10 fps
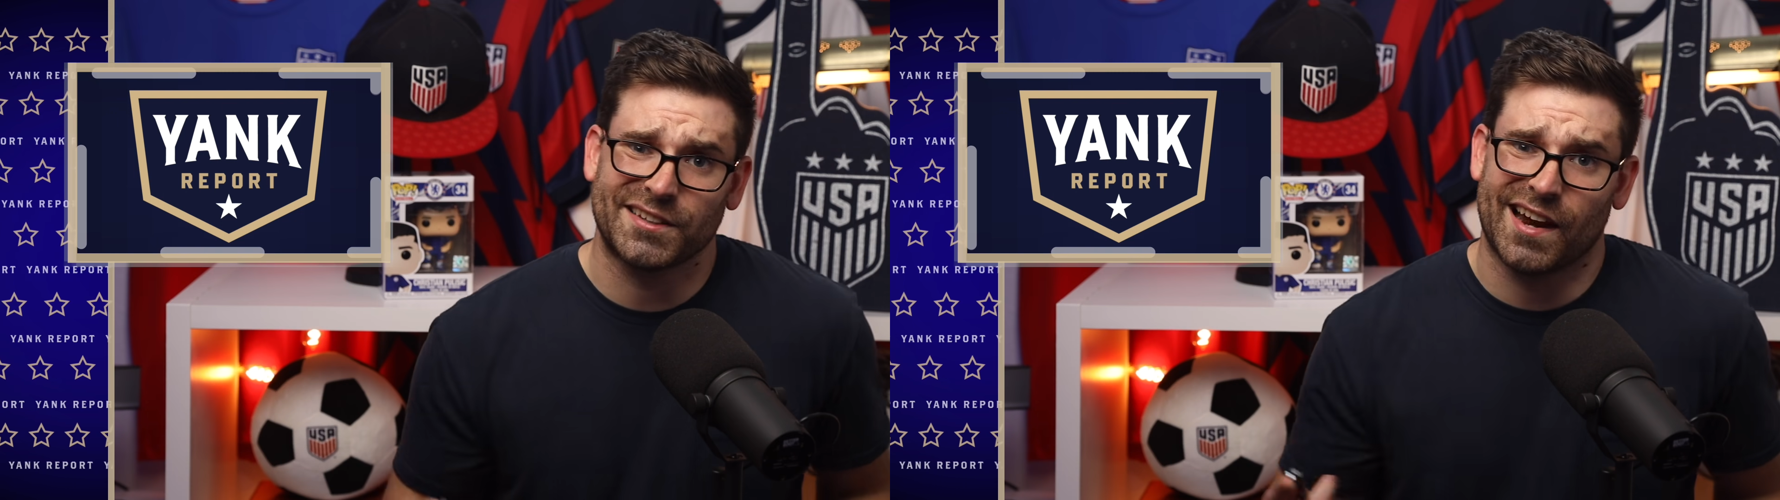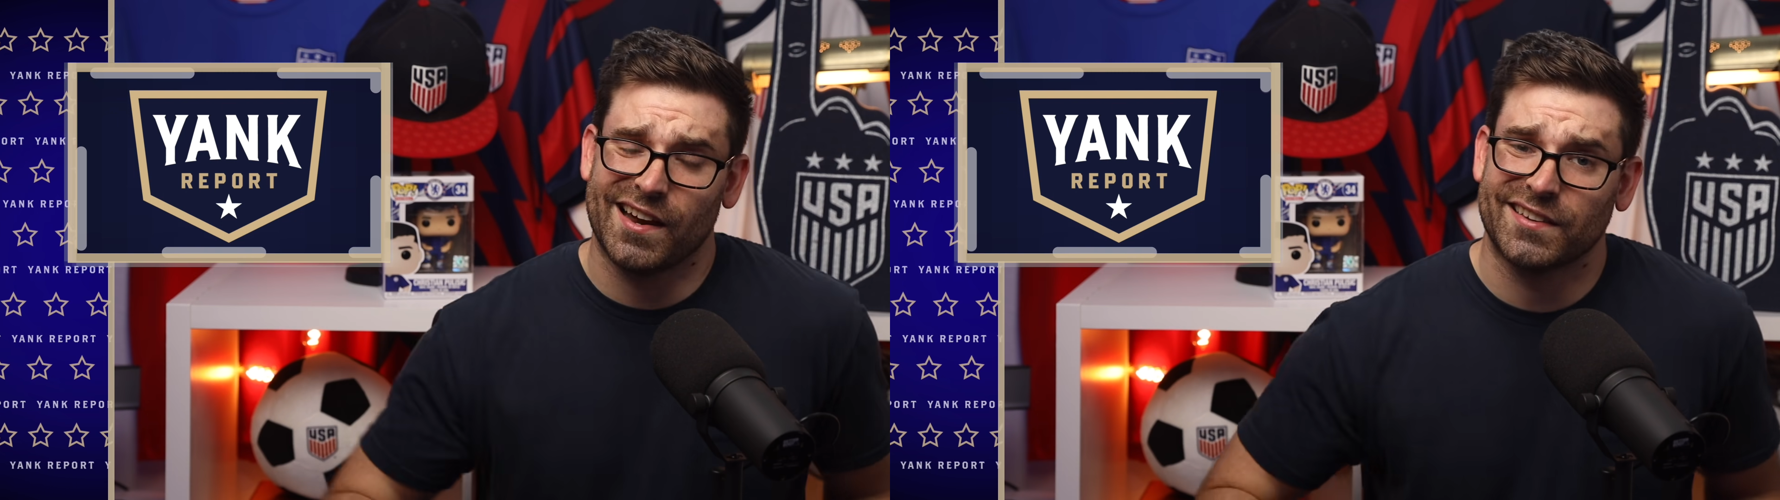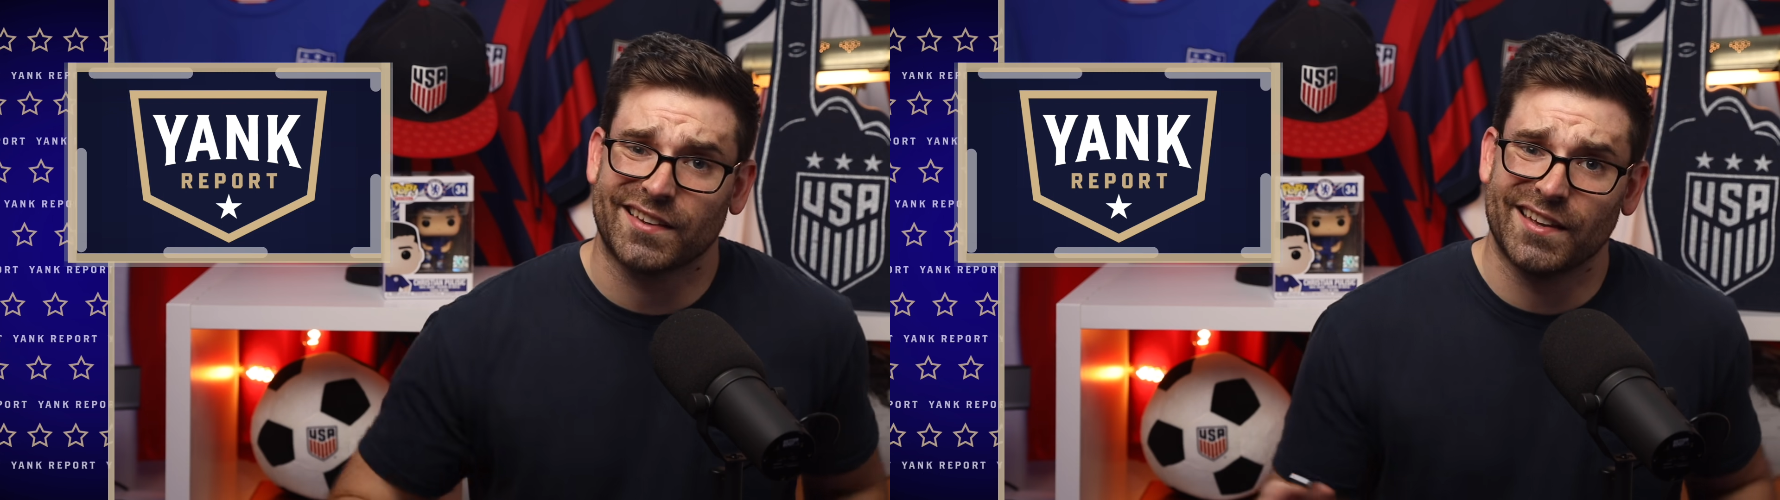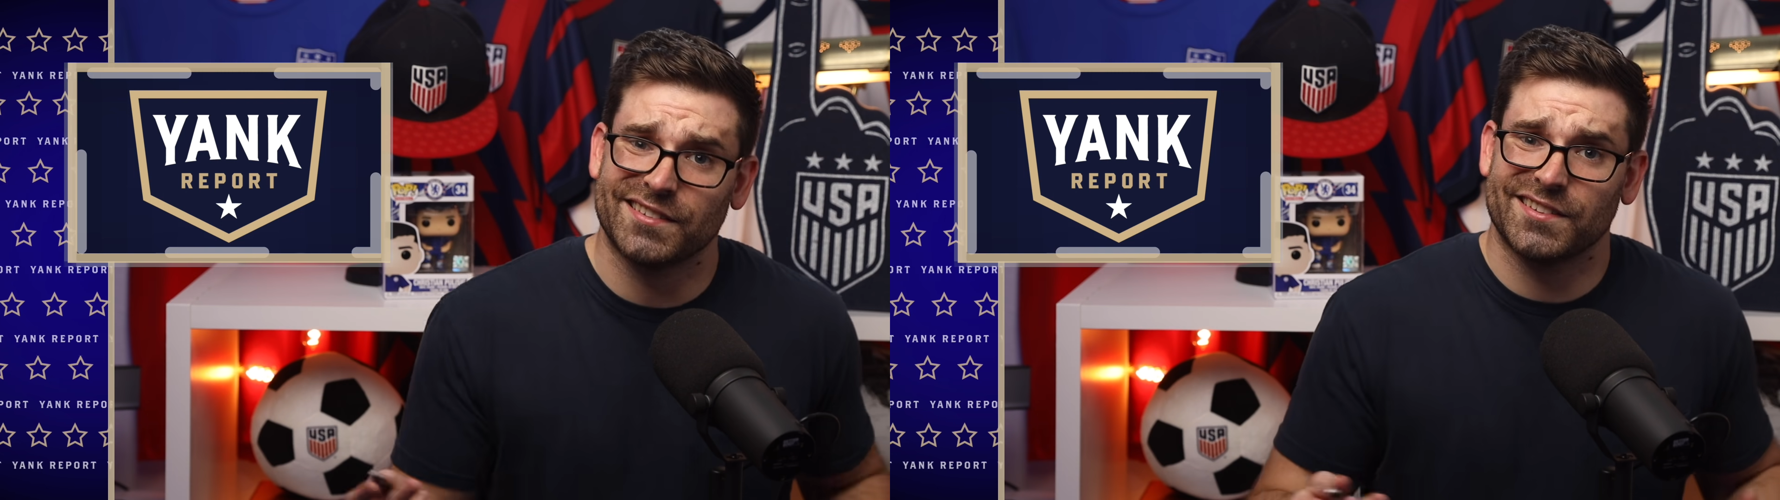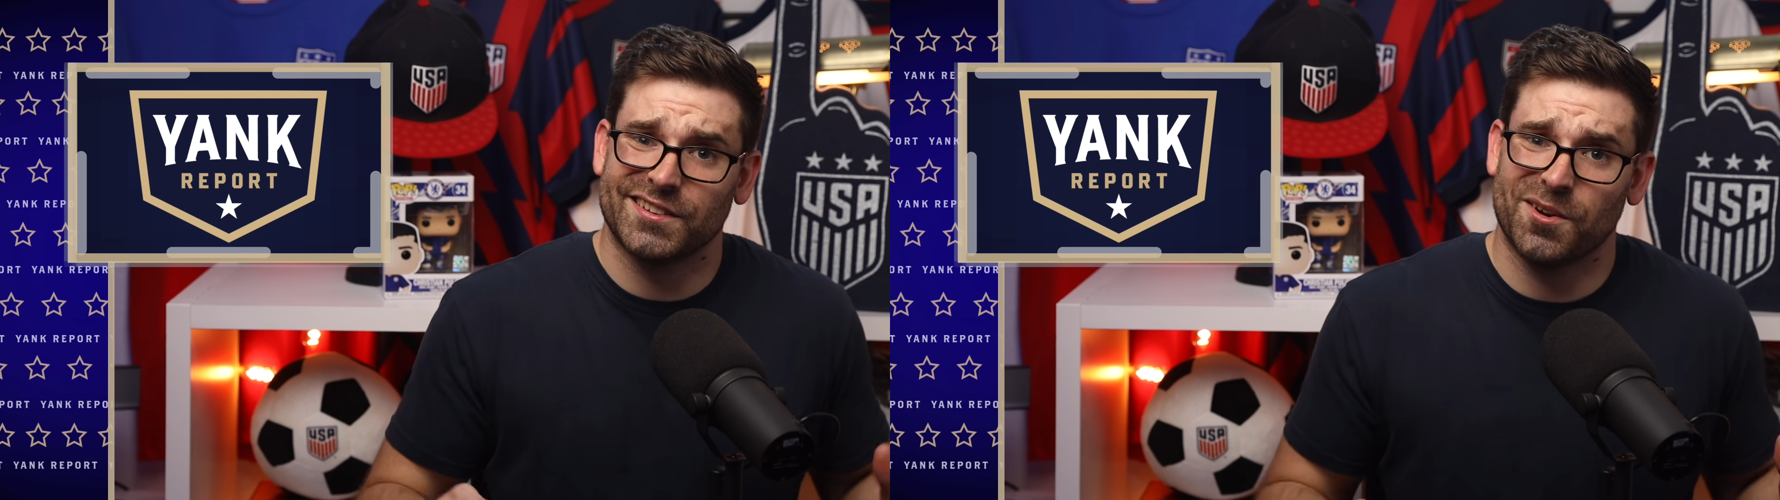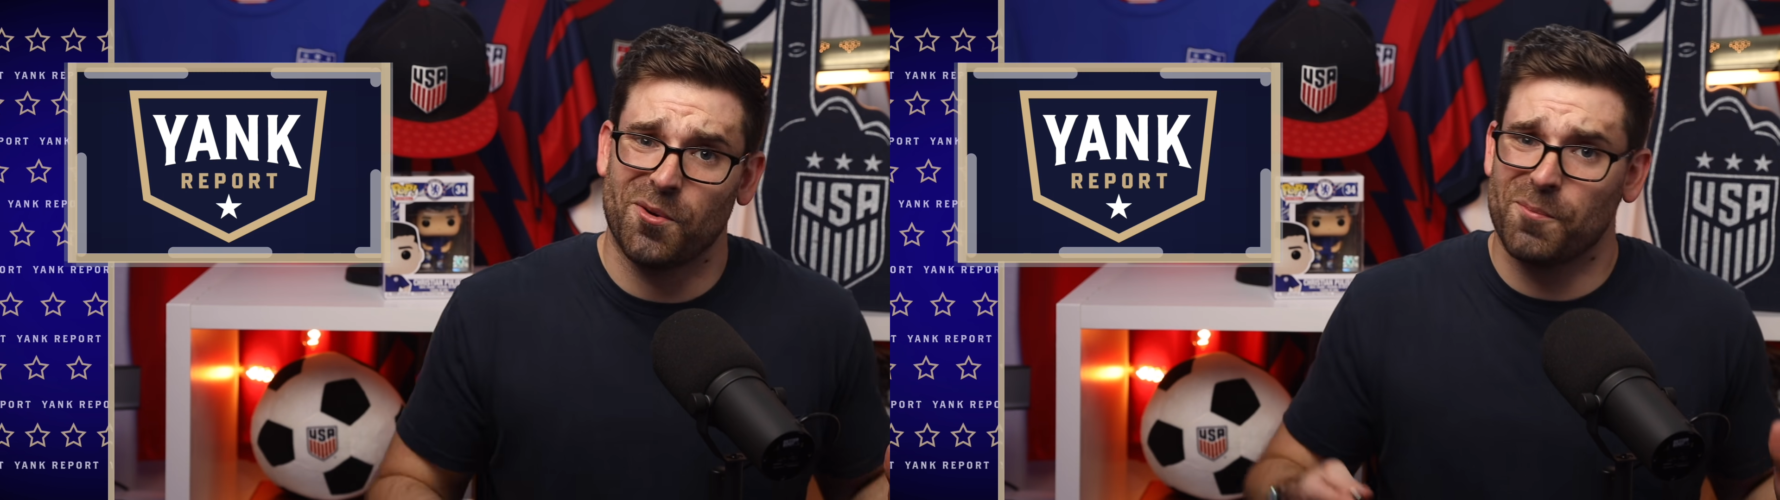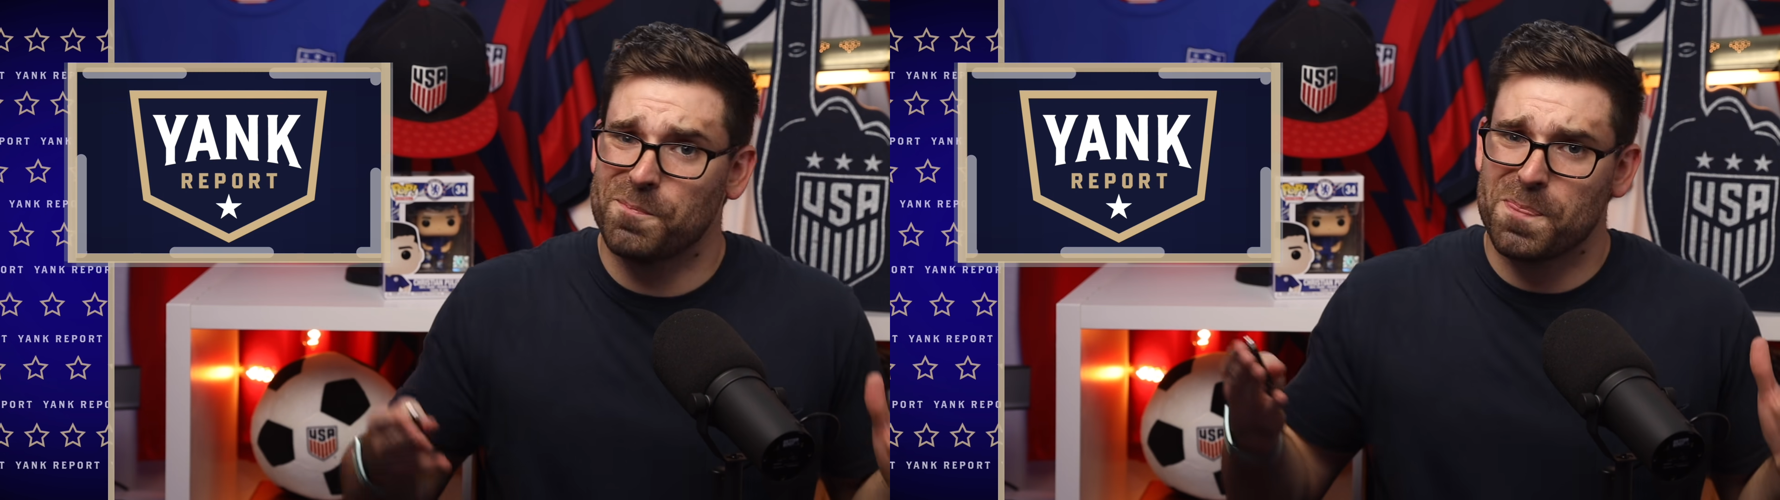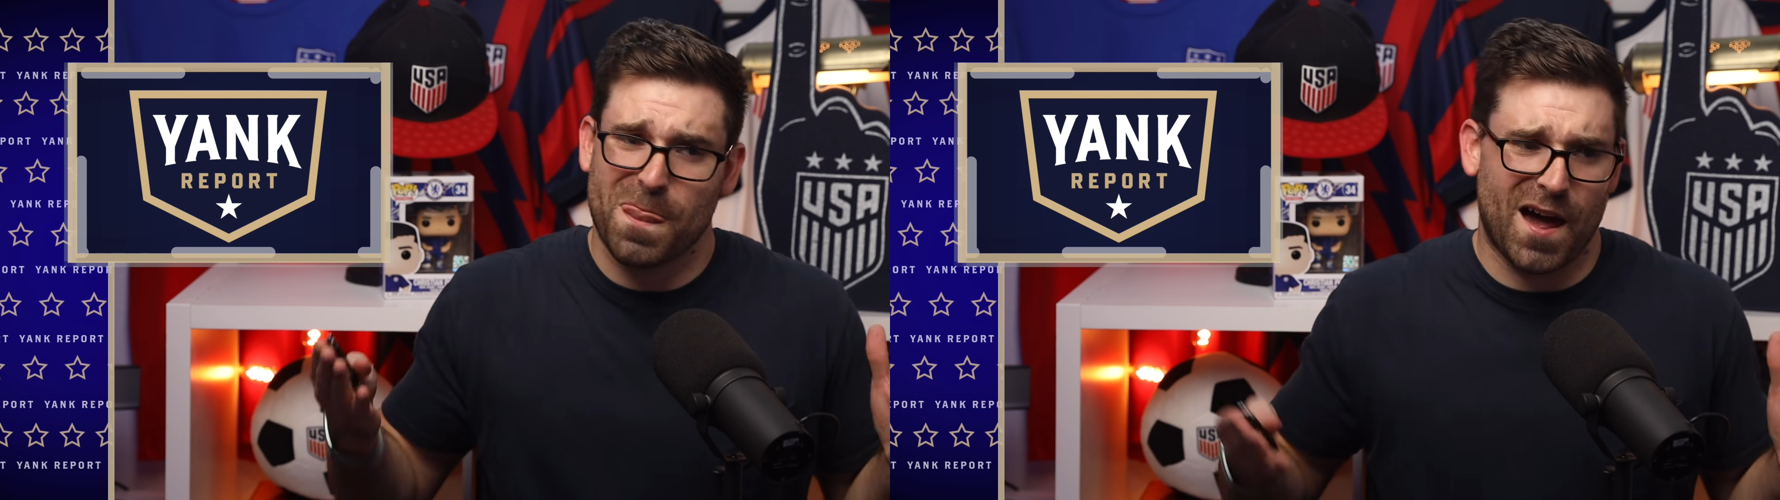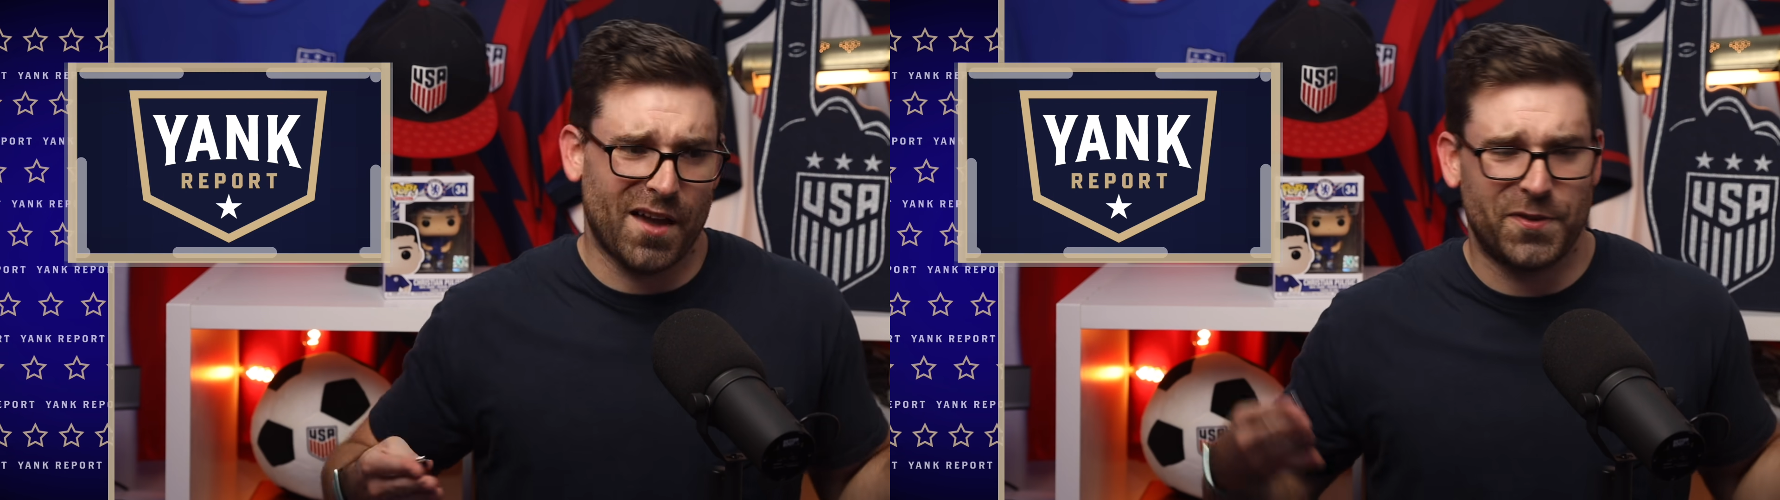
guys. And, I